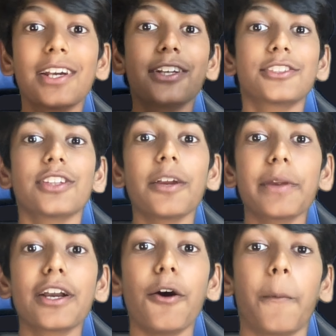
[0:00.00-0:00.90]
So there we
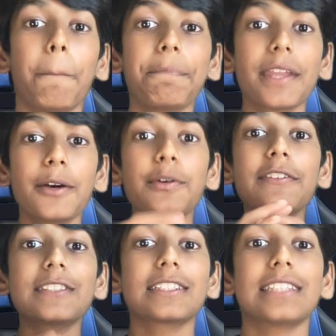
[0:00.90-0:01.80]
go. We've
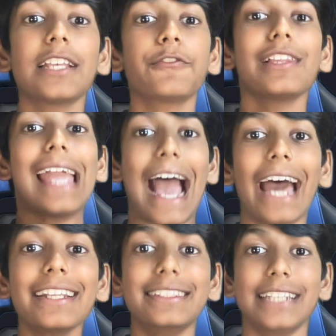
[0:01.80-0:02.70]
successfully
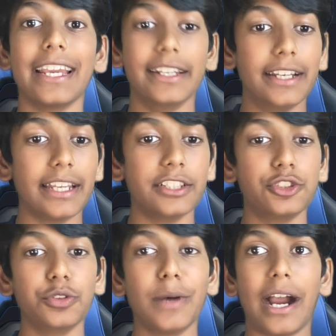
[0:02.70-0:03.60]
added data
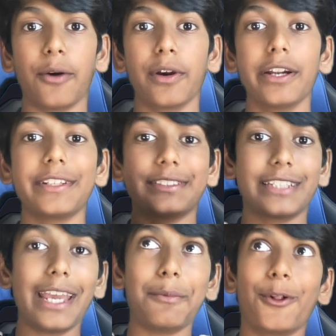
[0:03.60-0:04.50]
into our
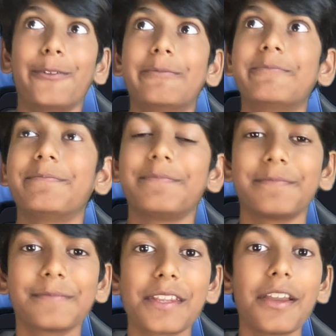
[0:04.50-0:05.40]
table.
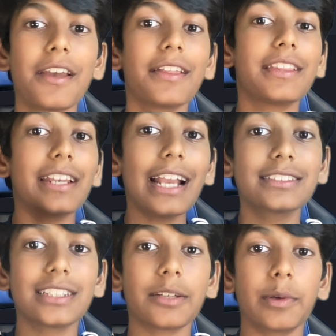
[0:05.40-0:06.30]
The next
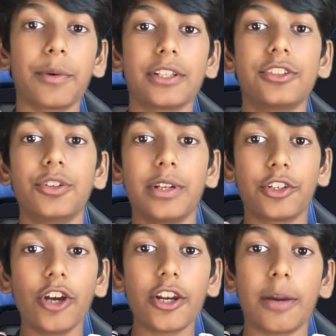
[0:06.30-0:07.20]
thing we want to do in
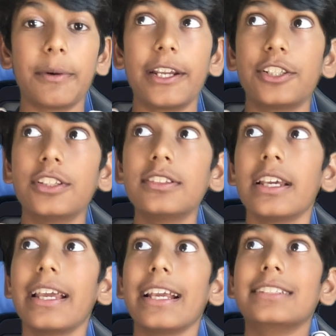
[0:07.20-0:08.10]
CRUD operations
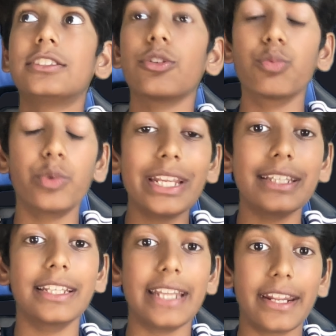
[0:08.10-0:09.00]
is to read
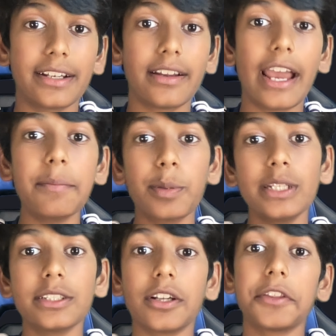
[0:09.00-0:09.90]
the data and
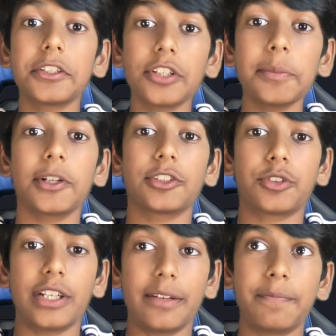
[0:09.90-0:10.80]
print it on the terminal
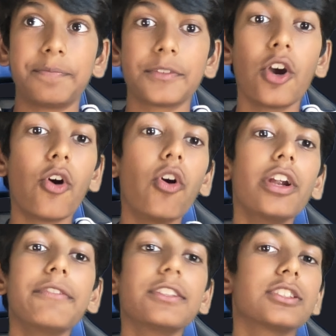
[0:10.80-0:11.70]
screen, or
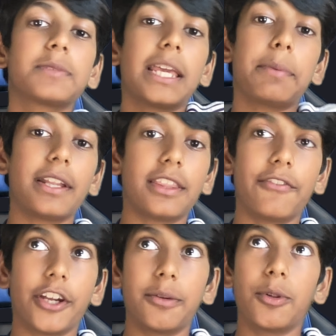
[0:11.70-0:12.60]
even just keep it in the
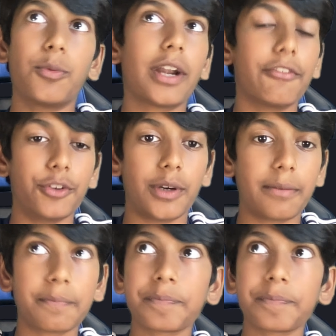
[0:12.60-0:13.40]
variable, whatever you want.